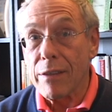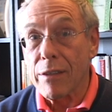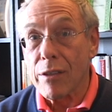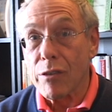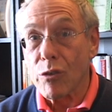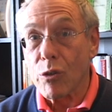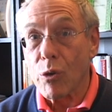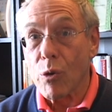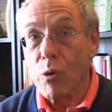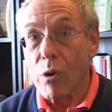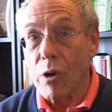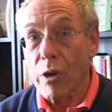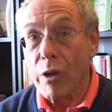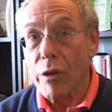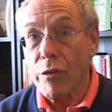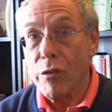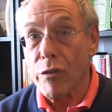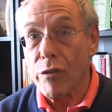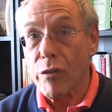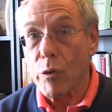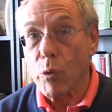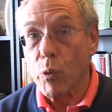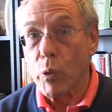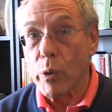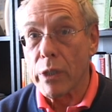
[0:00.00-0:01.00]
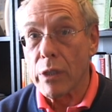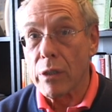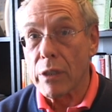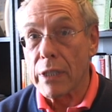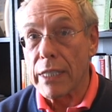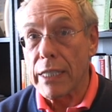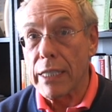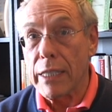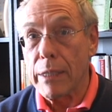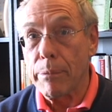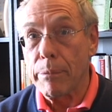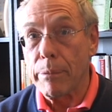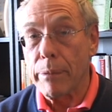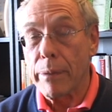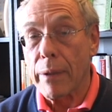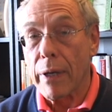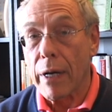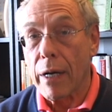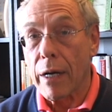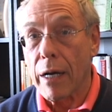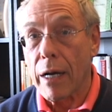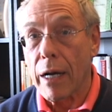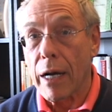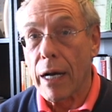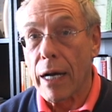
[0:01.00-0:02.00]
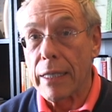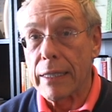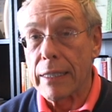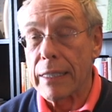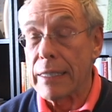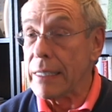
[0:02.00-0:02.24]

this course will keep on